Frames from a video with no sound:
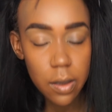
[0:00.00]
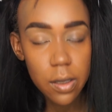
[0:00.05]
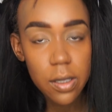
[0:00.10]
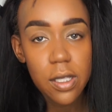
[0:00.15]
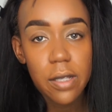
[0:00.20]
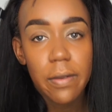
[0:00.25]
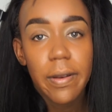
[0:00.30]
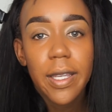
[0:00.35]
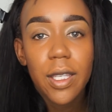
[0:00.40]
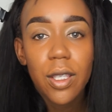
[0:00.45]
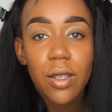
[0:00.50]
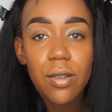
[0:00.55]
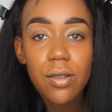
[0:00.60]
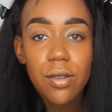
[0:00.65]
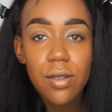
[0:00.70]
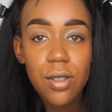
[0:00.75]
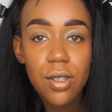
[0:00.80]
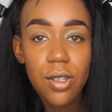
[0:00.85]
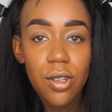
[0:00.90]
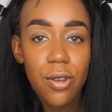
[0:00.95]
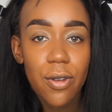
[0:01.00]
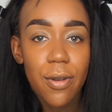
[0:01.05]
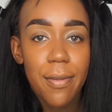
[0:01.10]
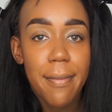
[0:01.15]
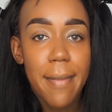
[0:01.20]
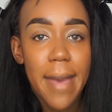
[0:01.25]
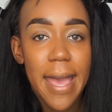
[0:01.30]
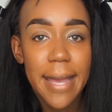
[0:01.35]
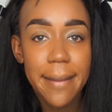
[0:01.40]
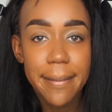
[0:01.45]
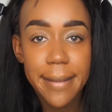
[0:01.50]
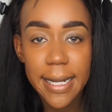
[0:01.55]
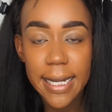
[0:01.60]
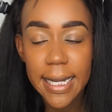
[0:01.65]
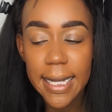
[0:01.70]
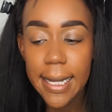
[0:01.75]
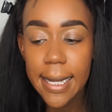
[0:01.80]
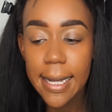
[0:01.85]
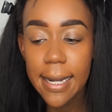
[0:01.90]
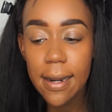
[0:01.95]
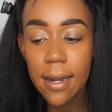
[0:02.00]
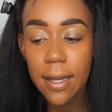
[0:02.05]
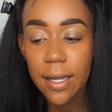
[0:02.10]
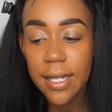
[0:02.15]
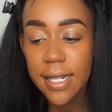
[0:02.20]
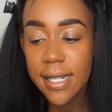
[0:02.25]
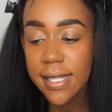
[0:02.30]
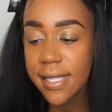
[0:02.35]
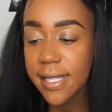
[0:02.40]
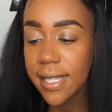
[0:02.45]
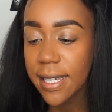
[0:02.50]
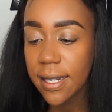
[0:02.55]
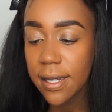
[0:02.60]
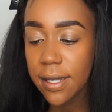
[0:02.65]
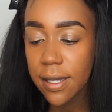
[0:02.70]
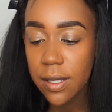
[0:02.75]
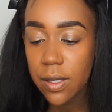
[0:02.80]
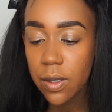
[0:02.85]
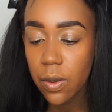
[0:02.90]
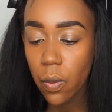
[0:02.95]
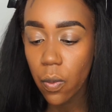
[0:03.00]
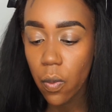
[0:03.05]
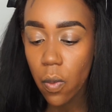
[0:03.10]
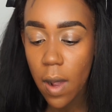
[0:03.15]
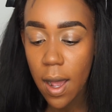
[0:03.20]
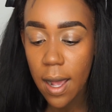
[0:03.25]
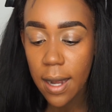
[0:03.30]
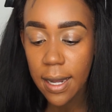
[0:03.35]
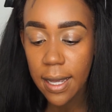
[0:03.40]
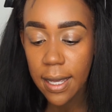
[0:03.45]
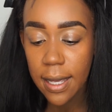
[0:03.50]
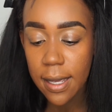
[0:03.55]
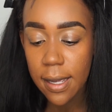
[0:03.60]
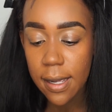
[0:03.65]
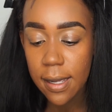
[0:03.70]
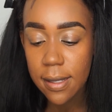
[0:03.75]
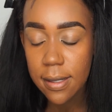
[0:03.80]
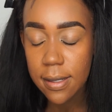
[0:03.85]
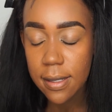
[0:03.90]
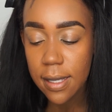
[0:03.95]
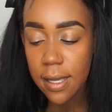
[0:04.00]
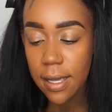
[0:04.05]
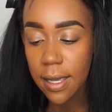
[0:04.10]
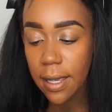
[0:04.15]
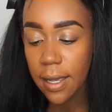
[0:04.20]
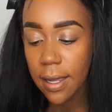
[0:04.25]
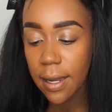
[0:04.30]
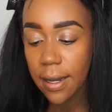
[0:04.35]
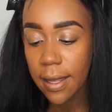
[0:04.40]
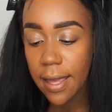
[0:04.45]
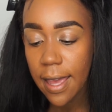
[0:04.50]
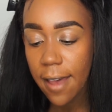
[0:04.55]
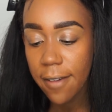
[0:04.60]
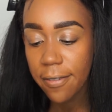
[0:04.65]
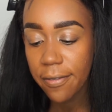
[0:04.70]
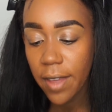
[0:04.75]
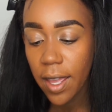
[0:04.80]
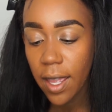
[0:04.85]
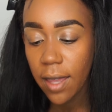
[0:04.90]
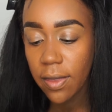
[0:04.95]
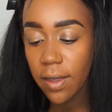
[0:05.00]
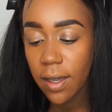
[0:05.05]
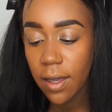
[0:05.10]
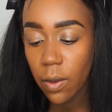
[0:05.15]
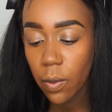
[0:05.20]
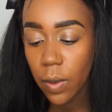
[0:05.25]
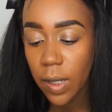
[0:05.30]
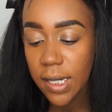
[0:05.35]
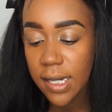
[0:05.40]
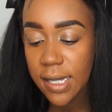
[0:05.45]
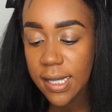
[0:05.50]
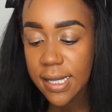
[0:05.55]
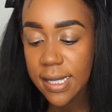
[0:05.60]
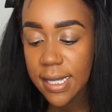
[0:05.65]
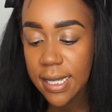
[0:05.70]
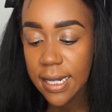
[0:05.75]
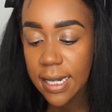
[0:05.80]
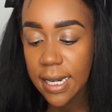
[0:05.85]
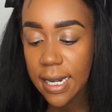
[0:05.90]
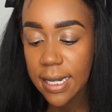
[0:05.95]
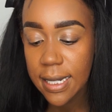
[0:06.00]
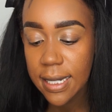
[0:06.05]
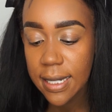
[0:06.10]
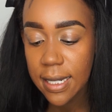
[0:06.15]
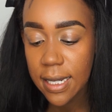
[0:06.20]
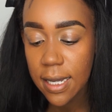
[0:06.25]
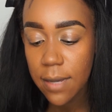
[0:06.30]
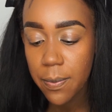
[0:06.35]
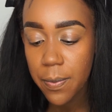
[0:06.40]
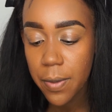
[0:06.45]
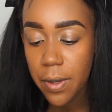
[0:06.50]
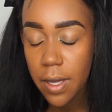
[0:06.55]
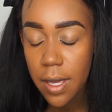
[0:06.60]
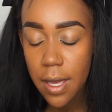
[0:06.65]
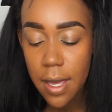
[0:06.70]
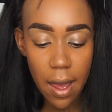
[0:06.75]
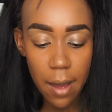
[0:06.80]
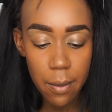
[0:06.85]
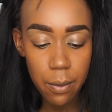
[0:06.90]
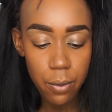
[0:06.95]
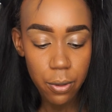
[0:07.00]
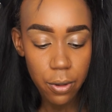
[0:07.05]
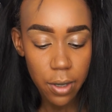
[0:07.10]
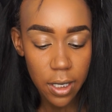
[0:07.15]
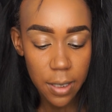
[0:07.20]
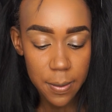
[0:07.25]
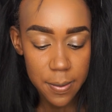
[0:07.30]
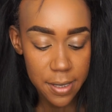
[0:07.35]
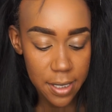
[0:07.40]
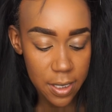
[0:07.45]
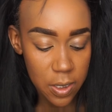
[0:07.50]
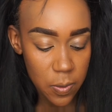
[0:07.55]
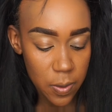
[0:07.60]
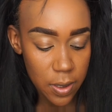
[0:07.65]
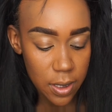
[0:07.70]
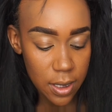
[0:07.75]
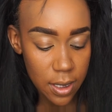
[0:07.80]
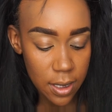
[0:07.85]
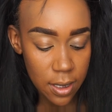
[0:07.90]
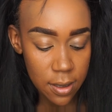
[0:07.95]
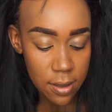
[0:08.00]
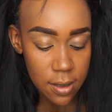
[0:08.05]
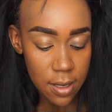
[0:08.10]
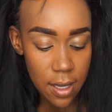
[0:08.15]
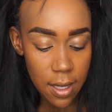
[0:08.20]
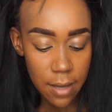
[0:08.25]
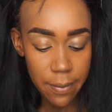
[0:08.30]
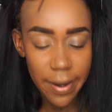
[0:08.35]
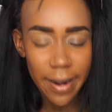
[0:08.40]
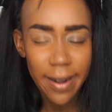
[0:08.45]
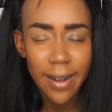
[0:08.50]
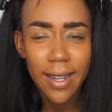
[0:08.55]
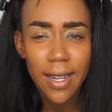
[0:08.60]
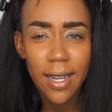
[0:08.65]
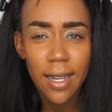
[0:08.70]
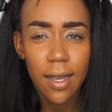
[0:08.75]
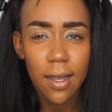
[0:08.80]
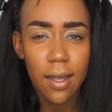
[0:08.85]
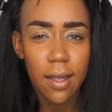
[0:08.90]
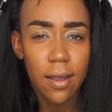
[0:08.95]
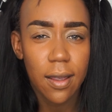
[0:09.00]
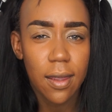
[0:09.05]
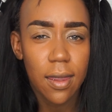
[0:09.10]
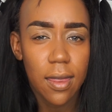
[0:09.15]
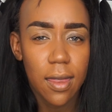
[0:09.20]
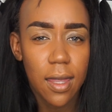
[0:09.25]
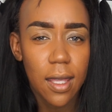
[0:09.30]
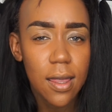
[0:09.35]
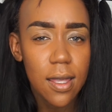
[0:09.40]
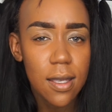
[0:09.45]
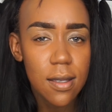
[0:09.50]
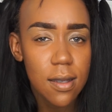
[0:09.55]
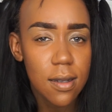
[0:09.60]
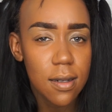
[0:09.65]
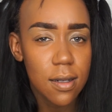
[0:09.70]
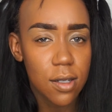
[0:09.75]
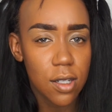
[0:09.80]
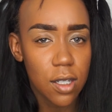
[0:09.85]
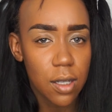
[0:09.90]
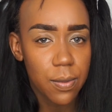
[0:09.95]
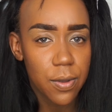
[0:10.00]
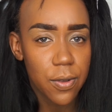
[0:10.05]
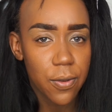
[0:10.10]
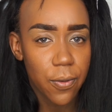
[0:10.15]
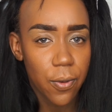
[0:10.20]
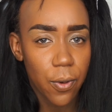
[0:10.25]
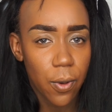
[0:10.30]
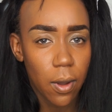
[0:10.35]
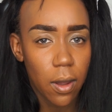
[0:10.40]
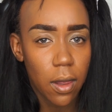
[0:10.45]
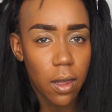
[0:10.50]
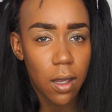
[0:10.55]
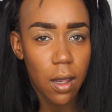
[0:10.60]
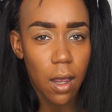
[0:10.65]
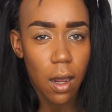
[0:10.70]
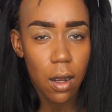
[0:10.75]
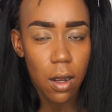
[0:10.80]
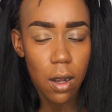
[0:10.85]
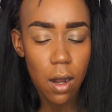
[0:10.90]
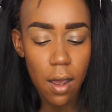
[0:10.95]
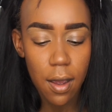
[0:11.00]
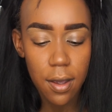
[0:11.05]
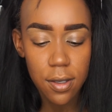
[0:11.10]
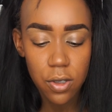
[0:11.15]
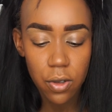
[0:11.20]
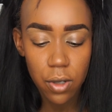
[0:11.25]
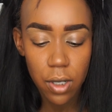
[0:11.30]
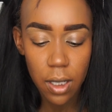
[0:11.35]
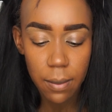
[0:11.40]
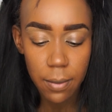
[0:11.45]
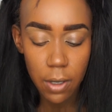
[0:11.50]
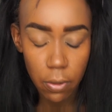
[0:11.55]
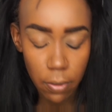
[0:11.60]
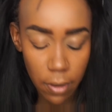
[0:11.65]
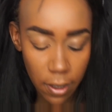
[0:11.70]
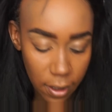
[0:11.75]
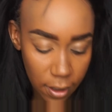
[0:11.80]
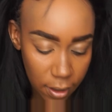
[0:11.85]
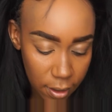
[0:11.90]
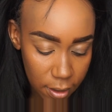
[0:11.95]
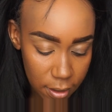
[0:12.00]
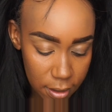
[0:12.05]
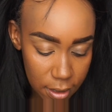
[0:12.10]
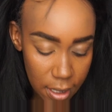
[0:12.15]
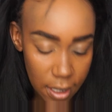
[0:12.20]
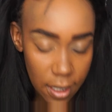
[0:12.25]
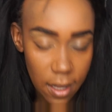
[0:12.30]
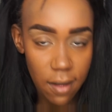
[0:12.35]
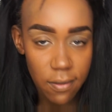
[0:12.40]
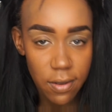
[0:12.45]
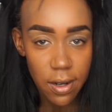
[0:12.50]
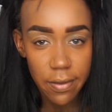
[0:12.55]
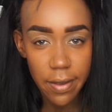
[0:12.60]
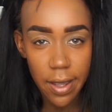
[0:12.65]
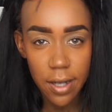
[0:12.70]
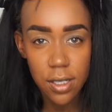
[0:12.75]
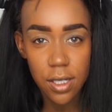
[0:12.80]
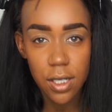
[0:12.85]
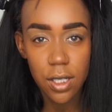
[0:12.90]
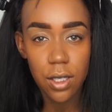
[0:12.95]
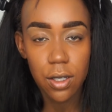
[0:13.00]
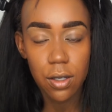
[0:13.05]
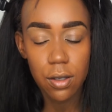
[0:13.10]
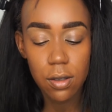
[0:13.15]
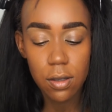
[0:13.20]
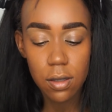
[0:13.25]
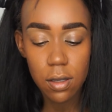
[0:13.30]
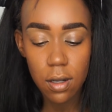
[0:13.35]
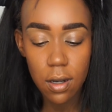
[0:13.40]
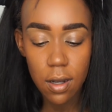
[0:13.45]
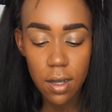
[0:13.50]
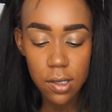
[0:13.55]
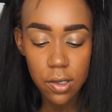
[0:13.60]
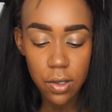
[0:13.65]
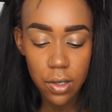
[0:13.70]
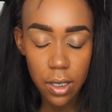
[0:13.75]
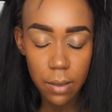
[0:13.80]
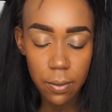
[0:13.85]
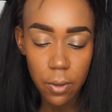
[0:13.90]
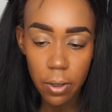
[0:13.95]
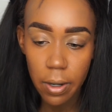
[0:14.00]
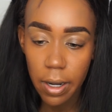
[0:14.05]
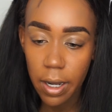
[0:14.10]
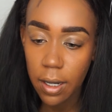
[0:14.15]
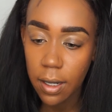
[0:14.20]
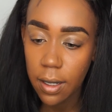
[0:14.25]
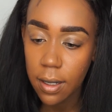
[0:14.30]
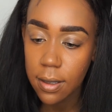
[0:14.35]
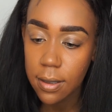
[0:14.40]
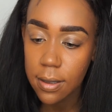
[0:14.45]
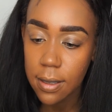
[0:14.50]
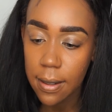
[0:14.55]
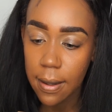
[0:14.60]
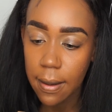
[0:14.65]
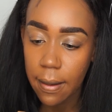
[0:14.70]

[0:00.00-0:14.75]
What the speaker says: So I use two Maybelline concealers. One is in Cafe and the other one is in Deep. I'm pretty obsessed with these. Apparently, I think these are dupes for the NARS Creamy Radiant. I've never actually used the NARS Creamy Radiant,